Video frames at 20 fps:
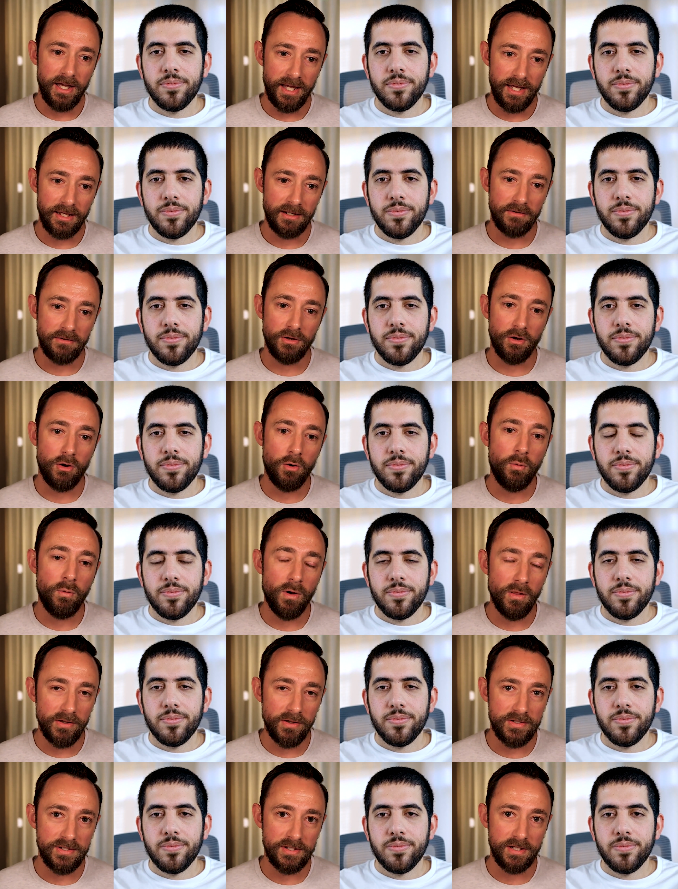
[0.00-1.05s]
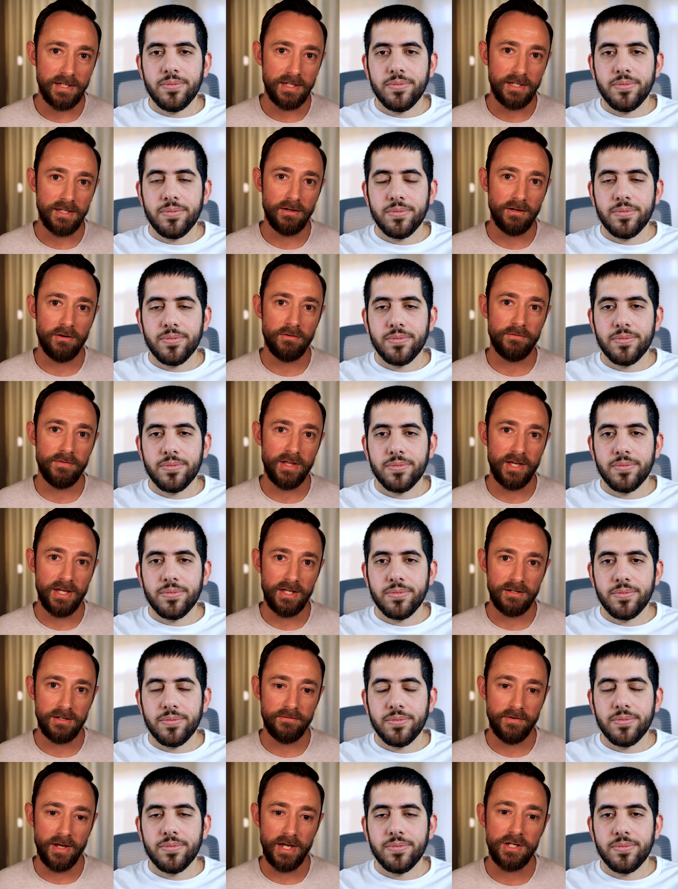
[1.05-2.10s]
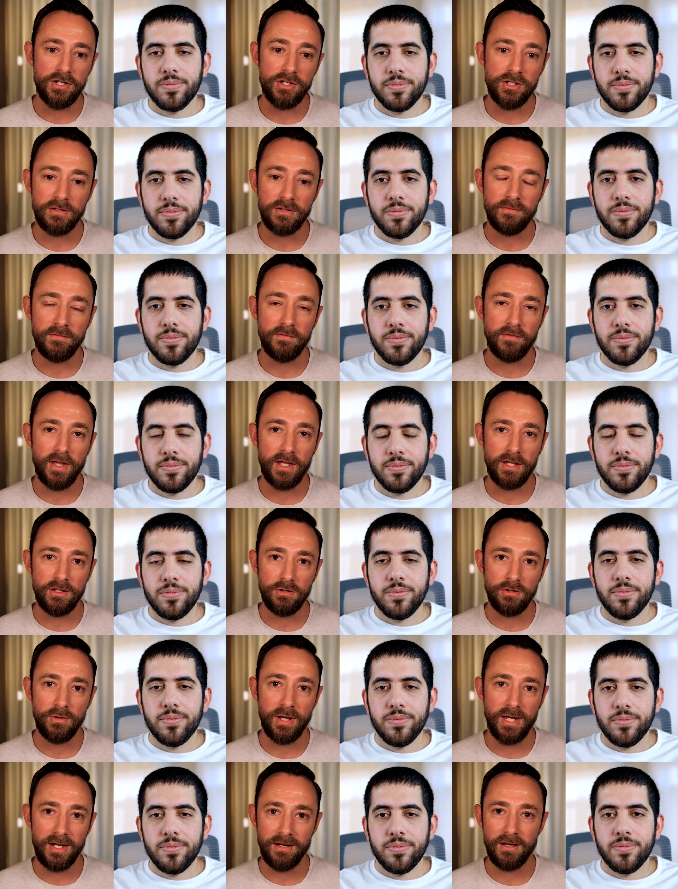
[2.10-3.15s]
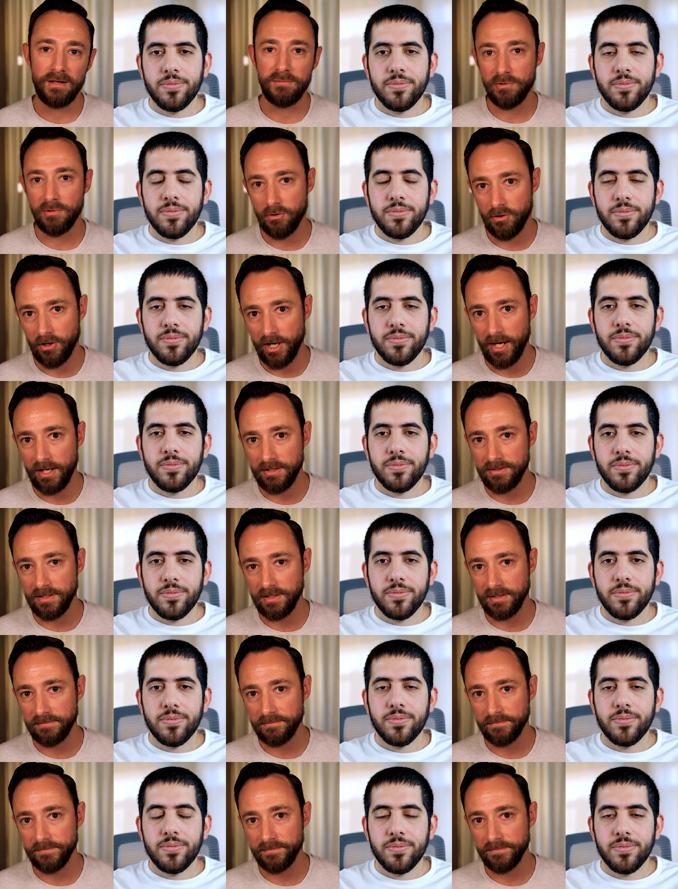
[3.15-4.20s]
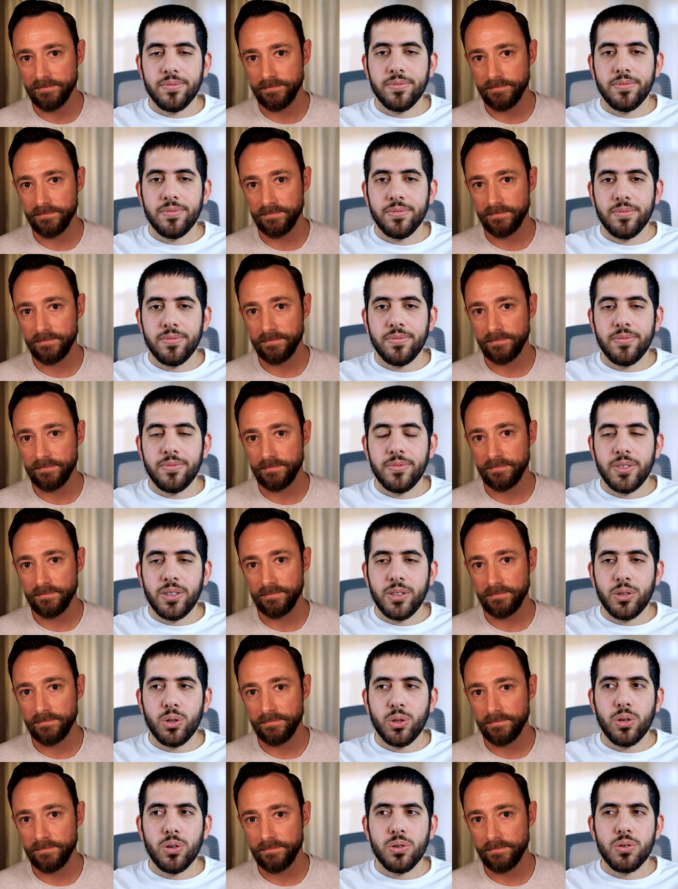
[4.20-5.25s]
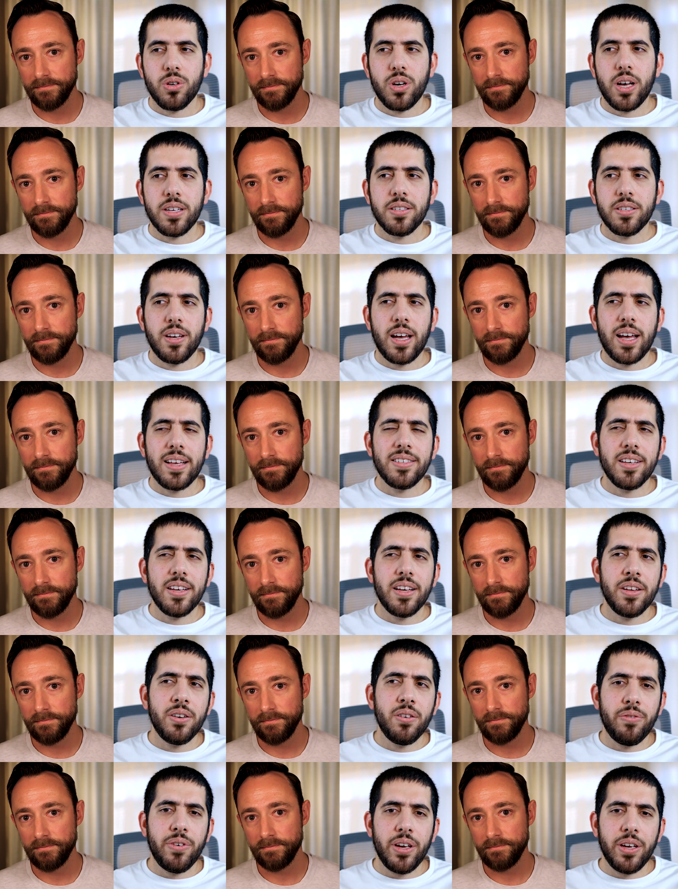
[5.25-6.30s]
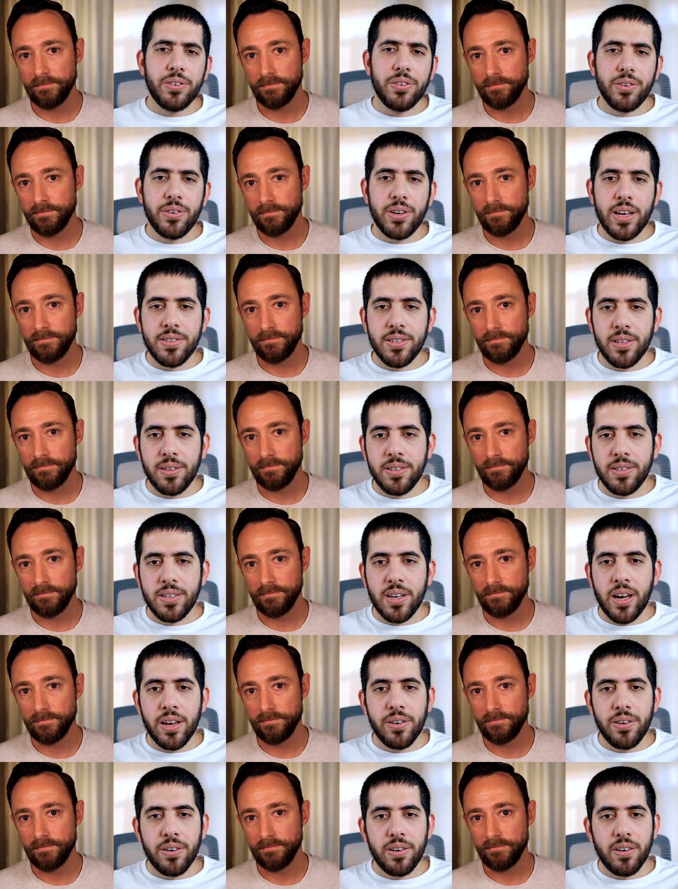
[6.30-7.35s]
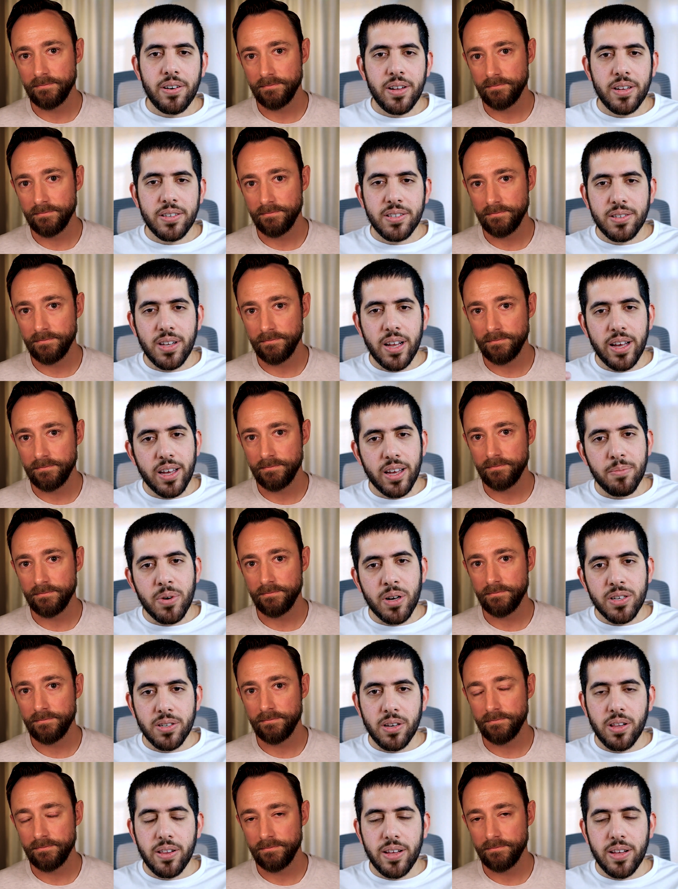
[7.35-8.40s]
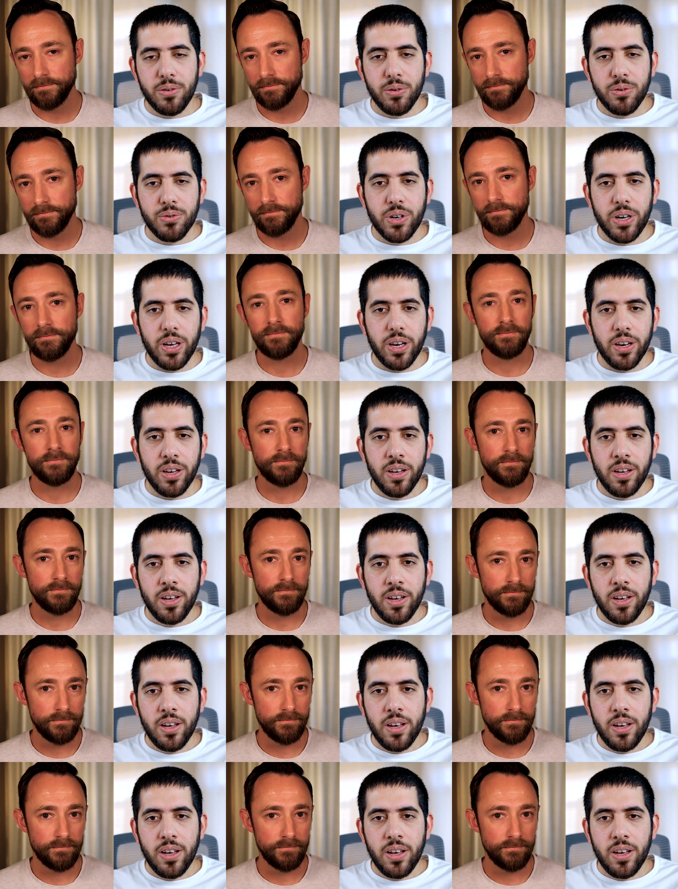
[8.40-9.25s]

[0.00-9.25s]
Speaker 1: and the quality of the innovation that you end up creating?
Speaker 2: Sure. So, as, a, as an innovator, as a designer, it's like a muscle that you train.